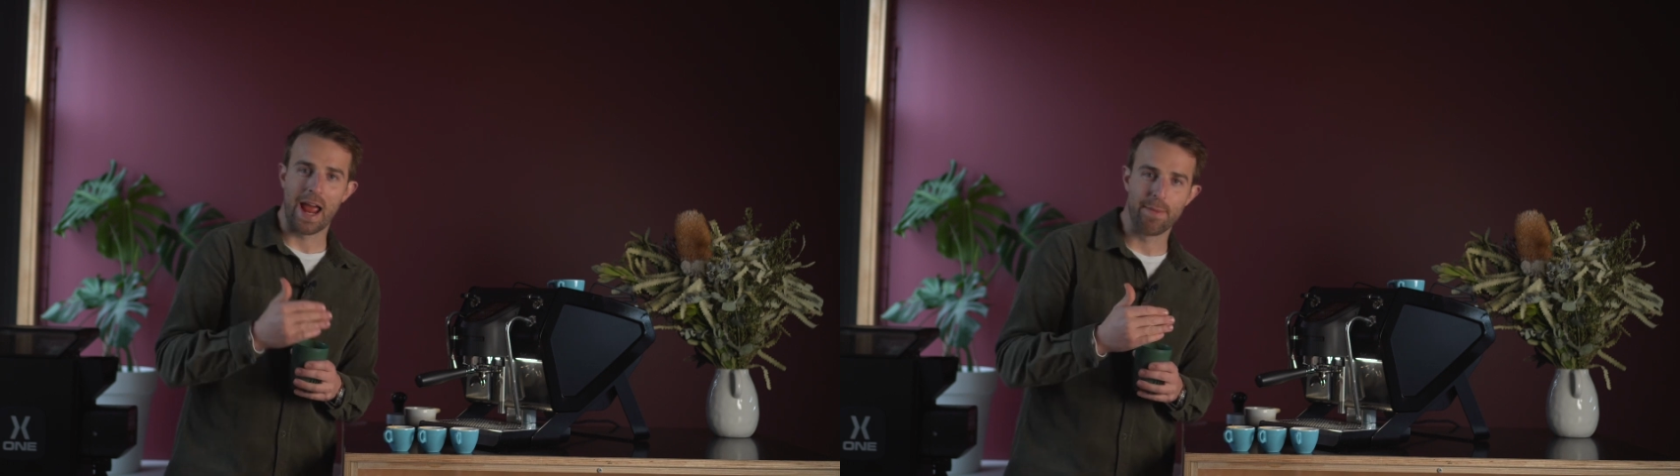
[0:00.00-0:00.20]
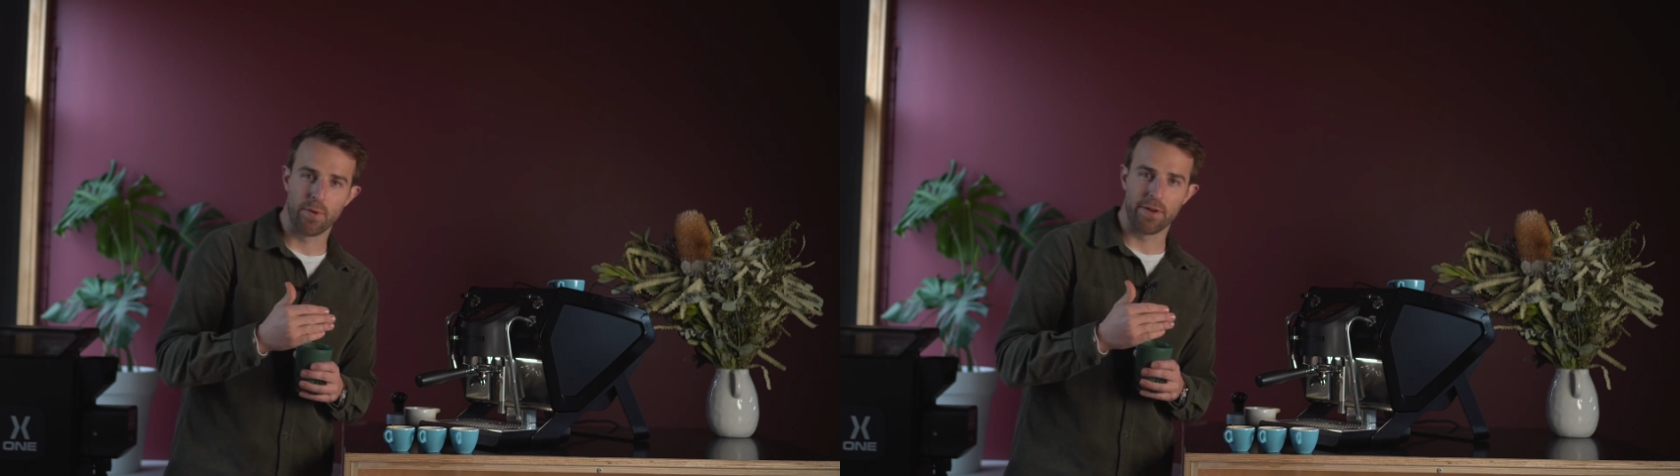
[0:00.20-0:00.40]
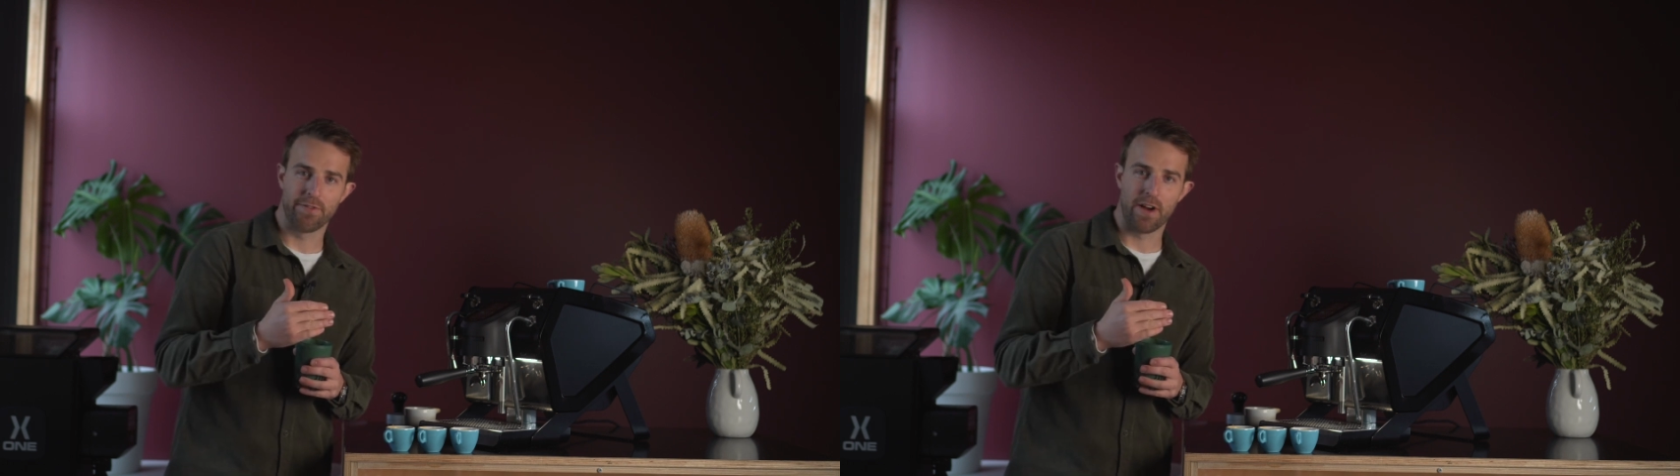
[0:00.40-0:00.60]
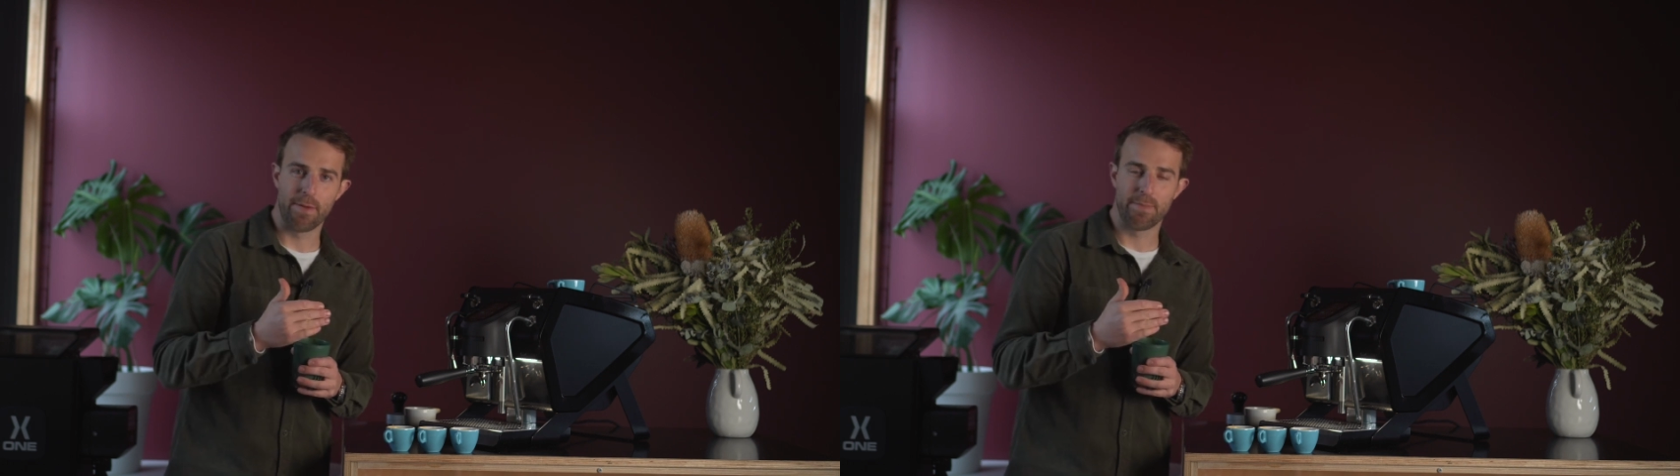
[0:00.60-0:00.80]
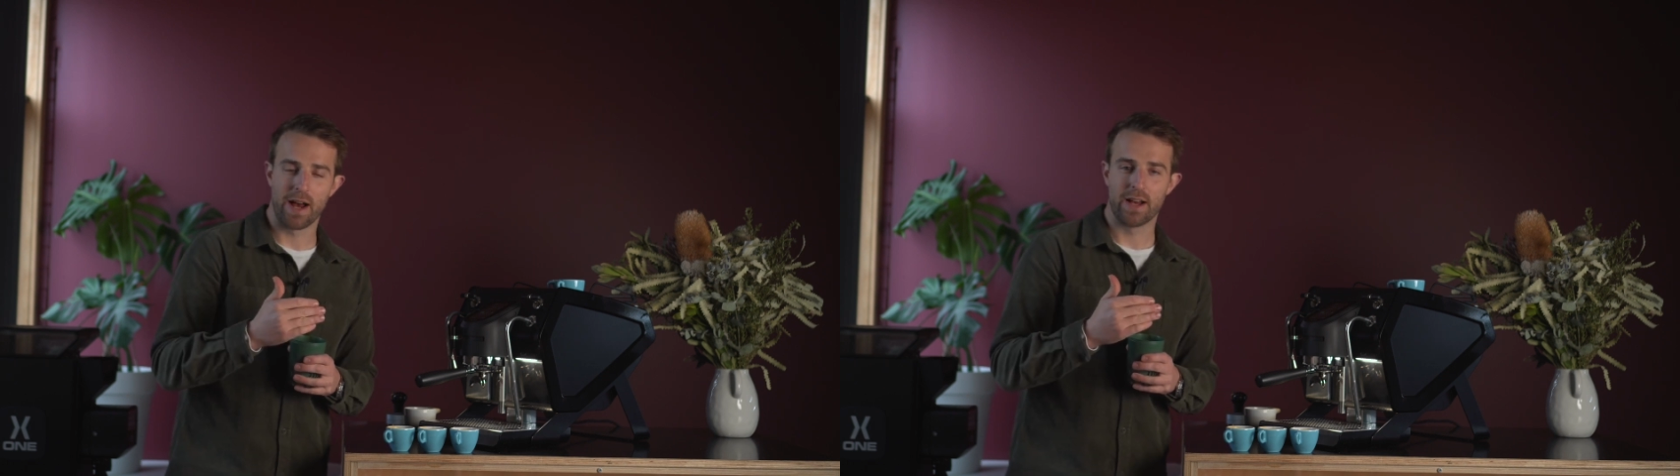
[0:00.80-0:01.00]

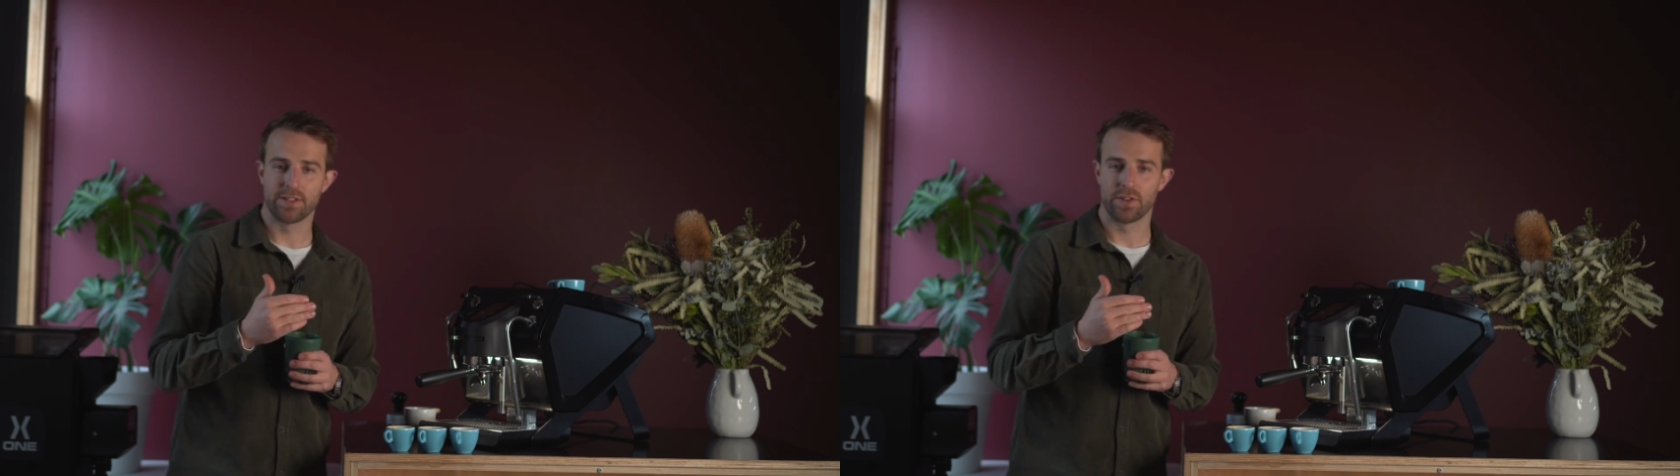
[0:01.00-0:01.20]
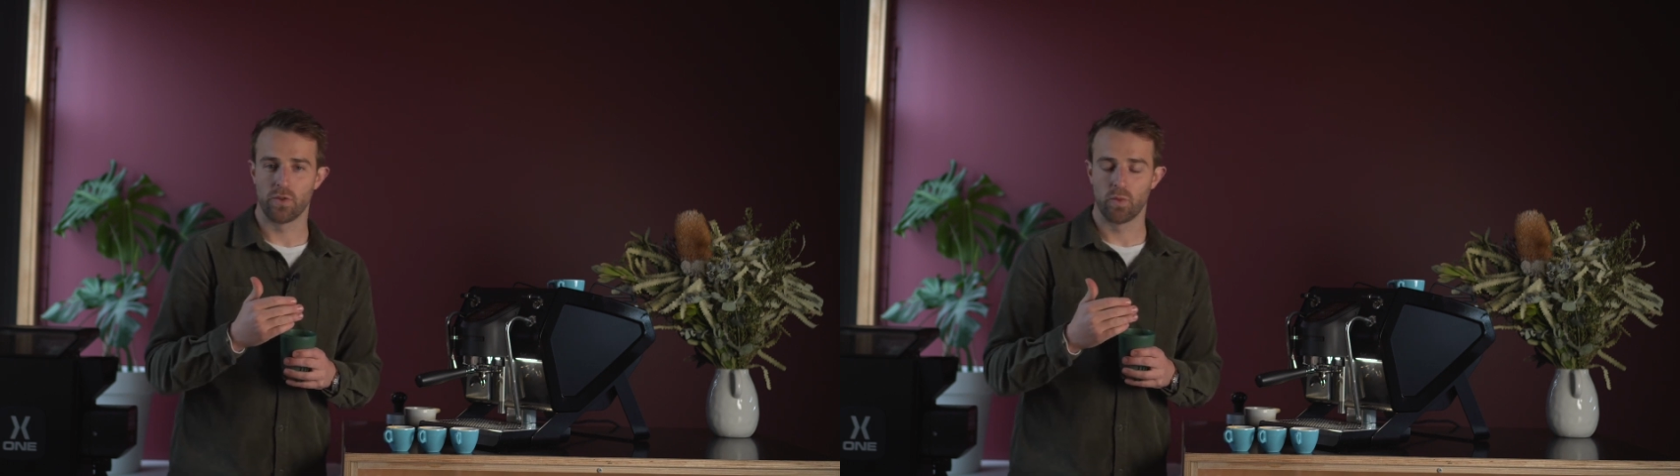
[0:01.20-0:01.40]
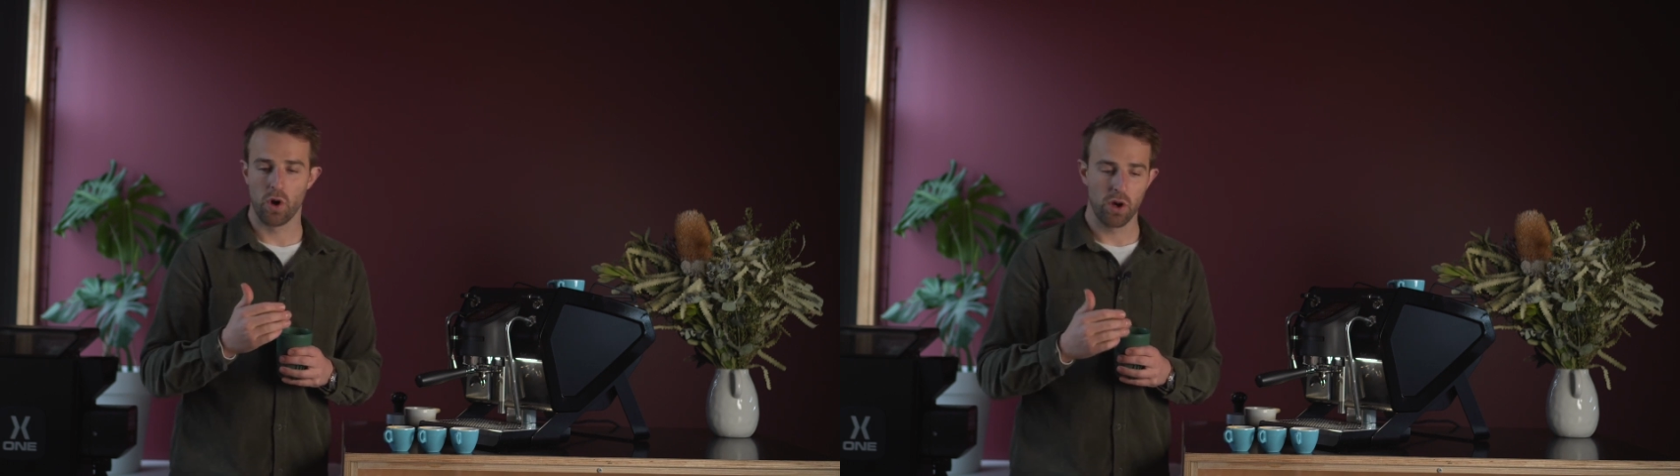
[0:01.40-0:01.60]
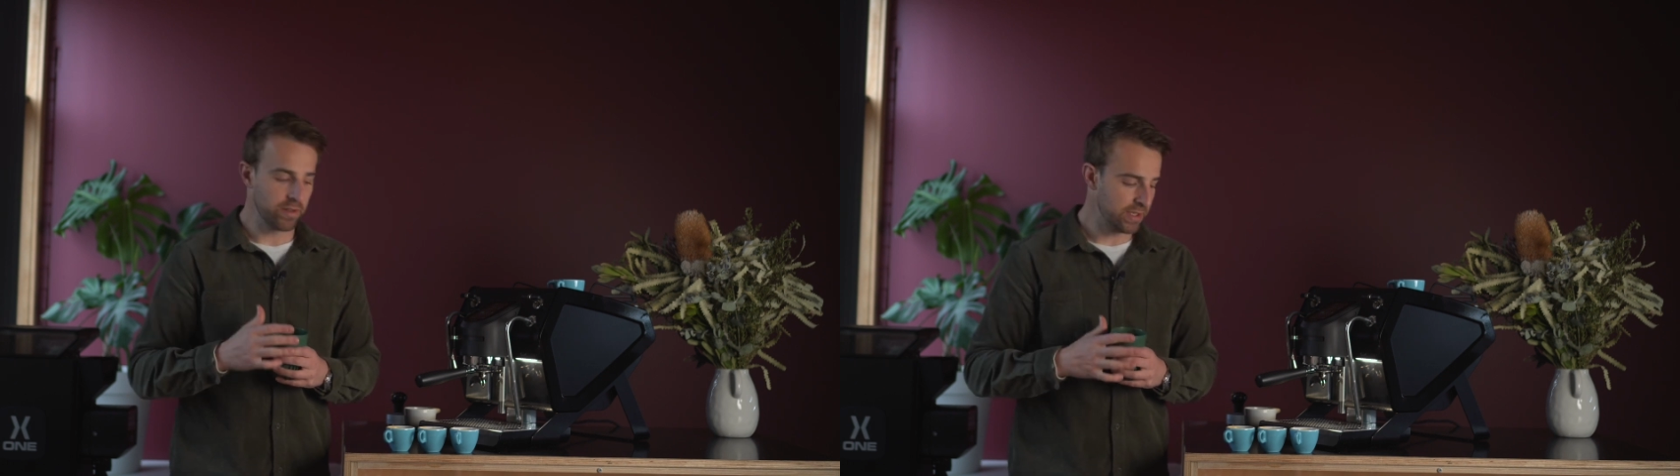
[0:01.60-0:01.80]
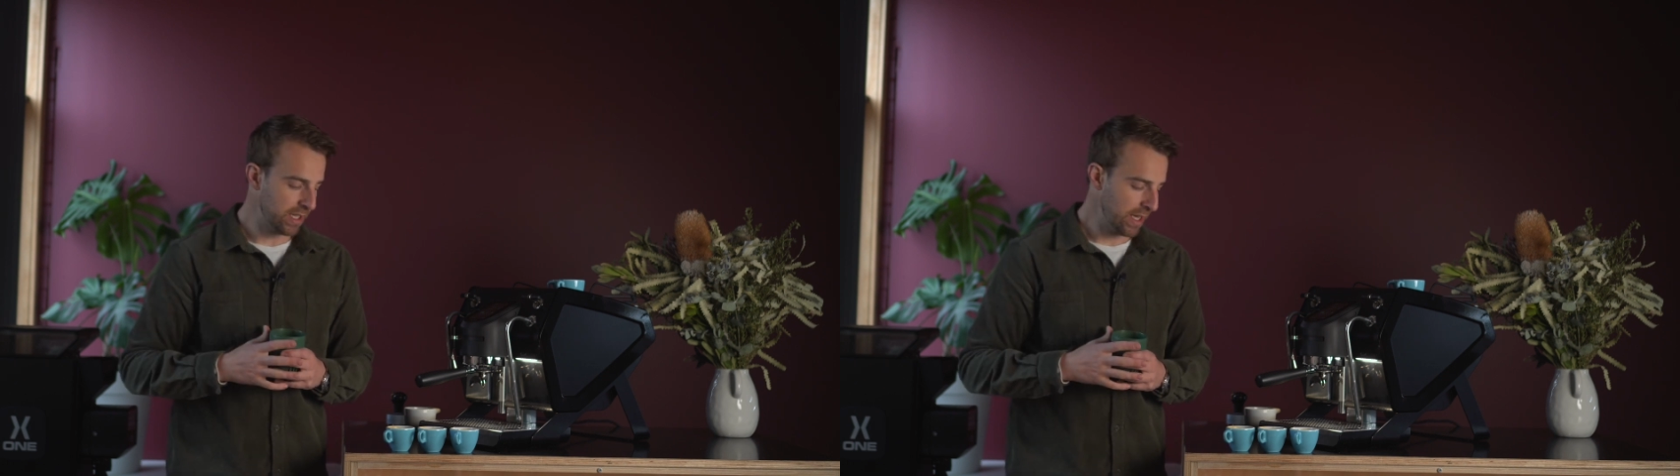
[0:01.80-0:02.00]
8.5 bar sort of world.